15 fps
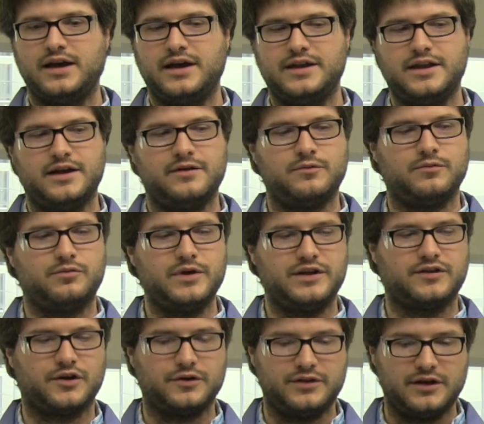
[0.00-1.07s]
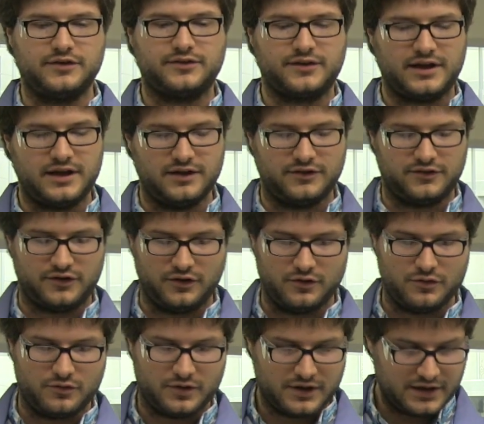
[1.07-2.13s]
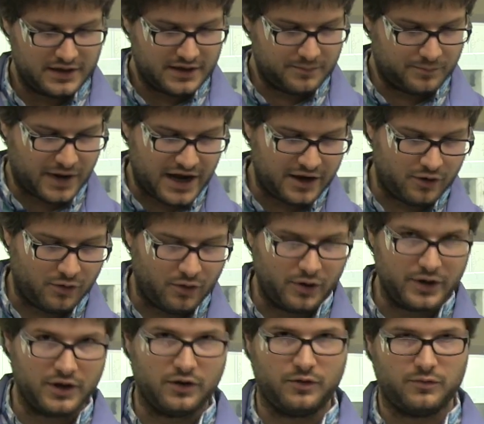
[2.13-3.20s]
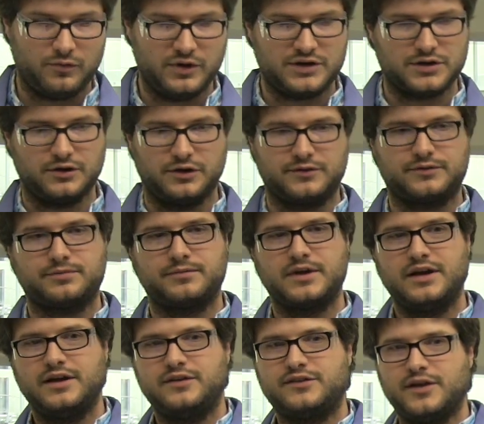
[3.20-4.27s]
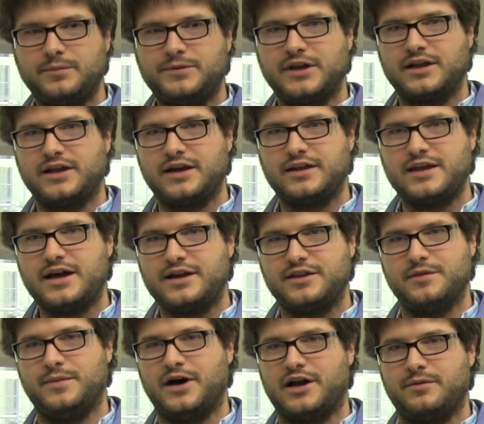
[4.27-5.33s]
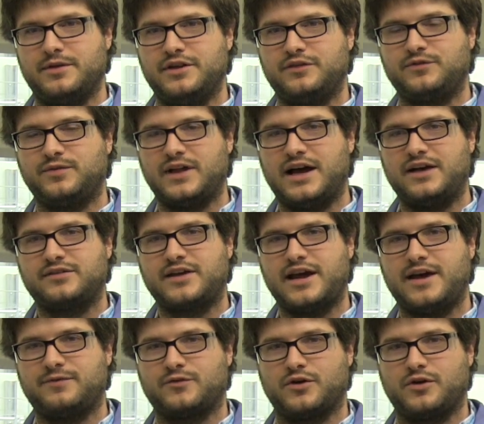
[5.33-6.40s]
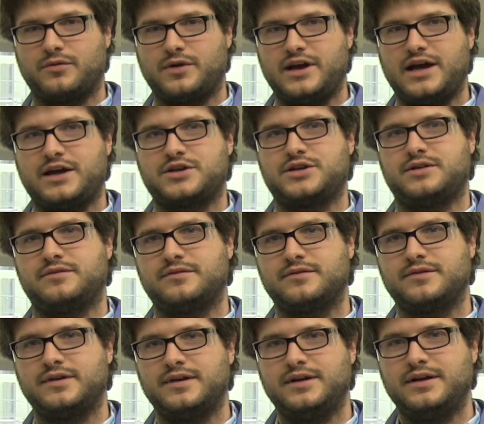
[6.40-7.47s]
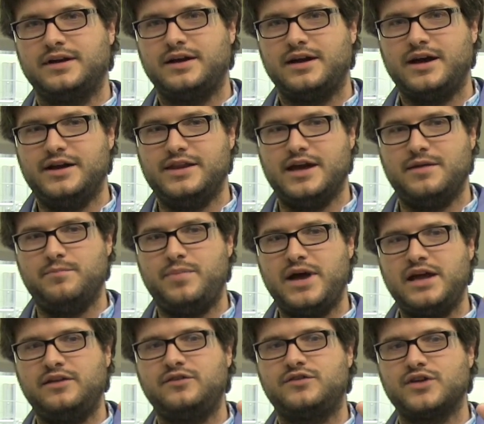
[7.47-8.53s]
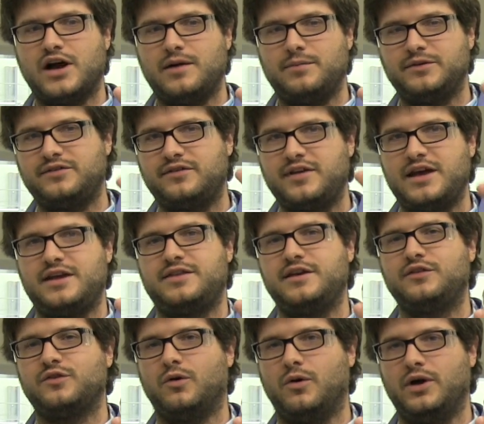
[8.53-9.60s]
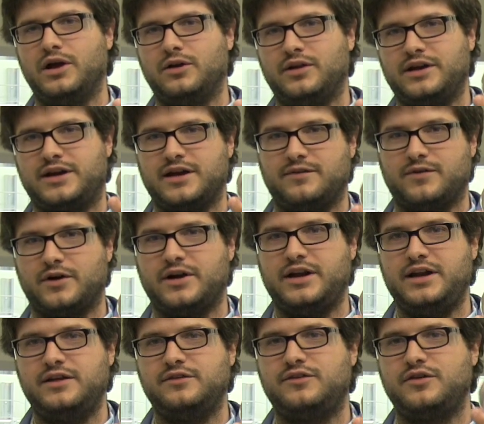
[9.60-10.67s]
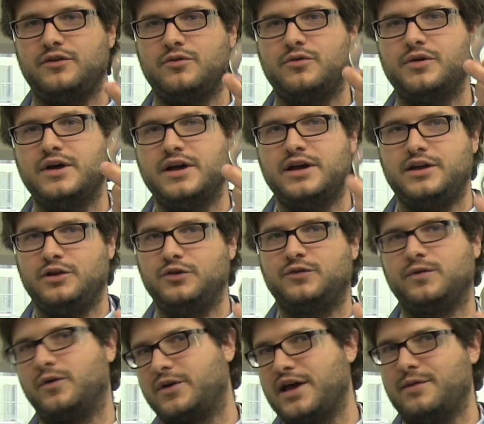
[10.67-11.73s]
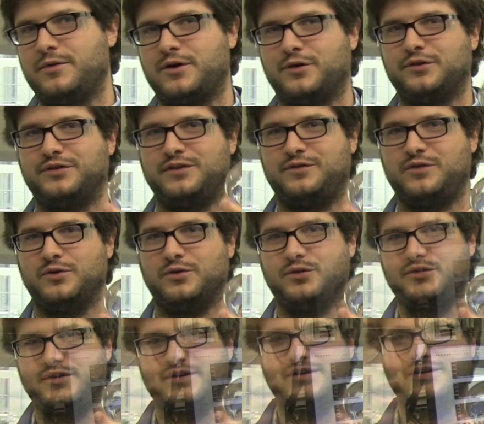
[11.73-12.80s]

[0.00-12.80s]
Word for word: And then we turn this into bio oil, which looks something like that at the bottom of this flask after a reaction. And then Ben's job is to take this oil and convert it into useful chemicals and fuels.